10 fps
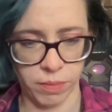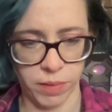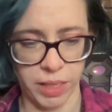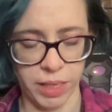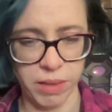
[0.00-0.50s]

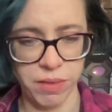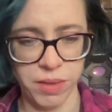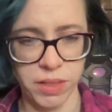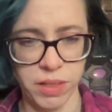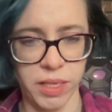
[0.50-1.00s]
And I don't even
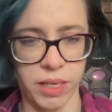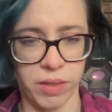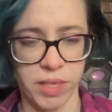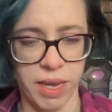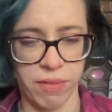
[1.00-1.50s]
think these
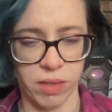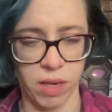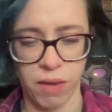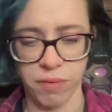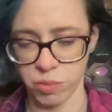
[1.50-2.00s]
candles have an
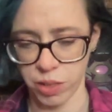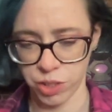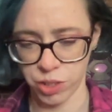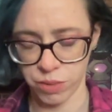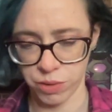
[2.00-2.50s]
off
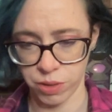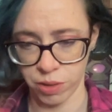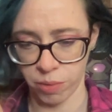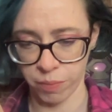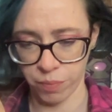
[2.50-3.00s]
switch.
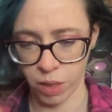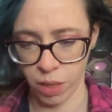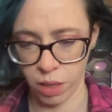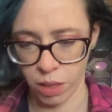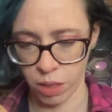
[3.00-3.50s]
So
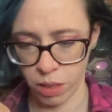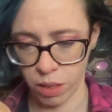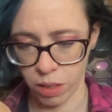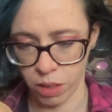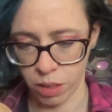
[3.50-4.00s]

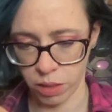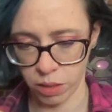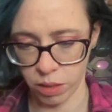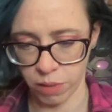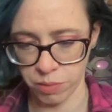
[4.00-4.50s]
I think
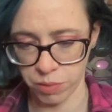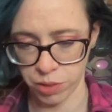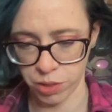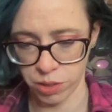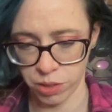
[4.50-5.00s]
the off
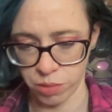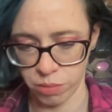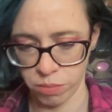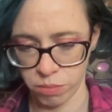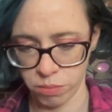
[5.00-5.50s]
switch is
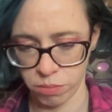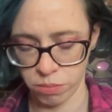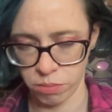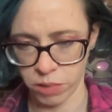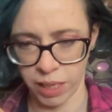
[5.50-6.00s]
you
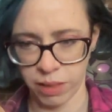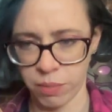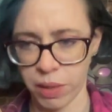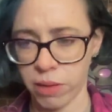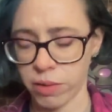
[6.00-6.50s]
take the
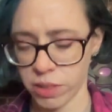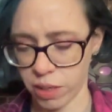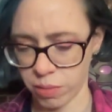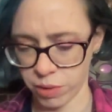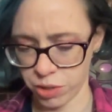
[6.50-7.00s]
batteries
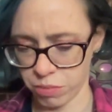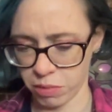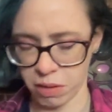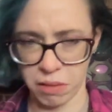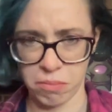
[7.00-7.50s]
out, which I'm
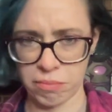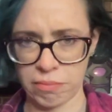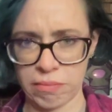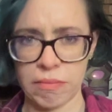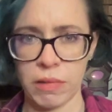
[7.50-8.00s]
like,
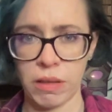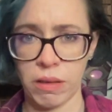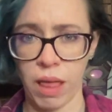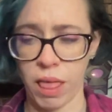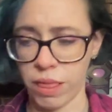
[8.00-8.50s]

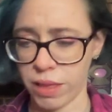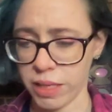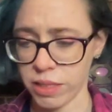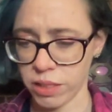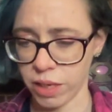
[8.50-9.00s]

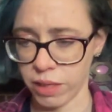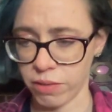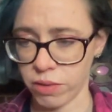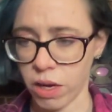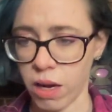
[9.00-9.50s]
that's kind
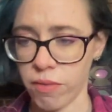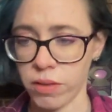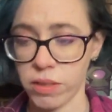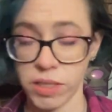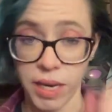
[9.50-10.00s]
of an
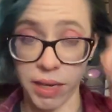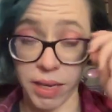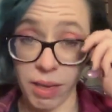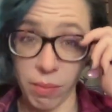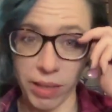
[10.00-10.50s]
awful design.
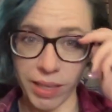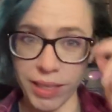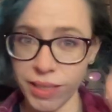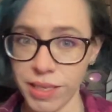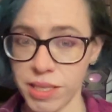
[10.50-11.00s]
But I didn't
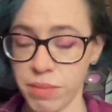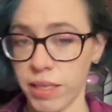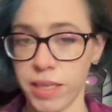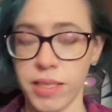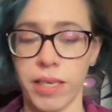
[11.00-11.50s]
get these to be
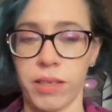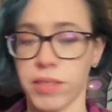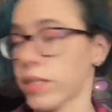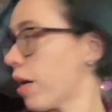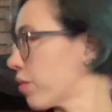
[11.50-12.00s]
nice candles.
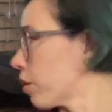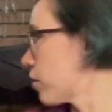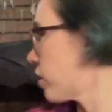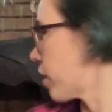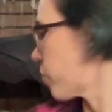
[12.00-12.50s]
I got them
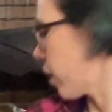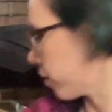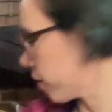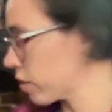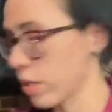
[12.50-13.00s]
to test
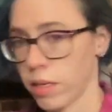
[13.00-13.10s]
batteries.